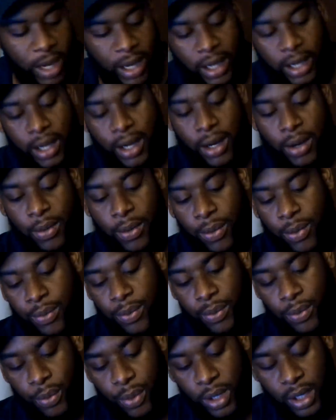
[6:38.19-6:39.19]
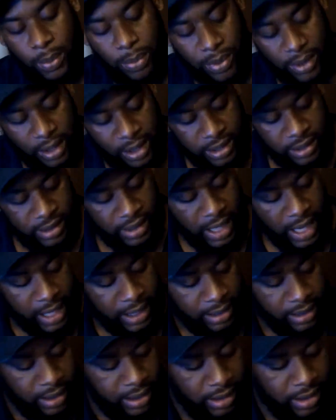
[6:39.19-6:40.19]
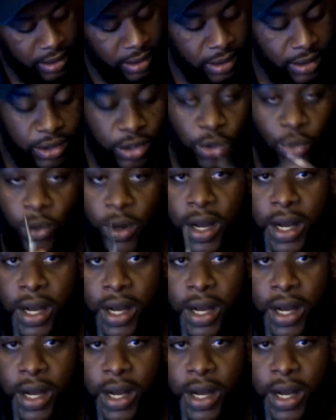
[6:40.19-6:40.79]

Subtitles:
And you have to mix both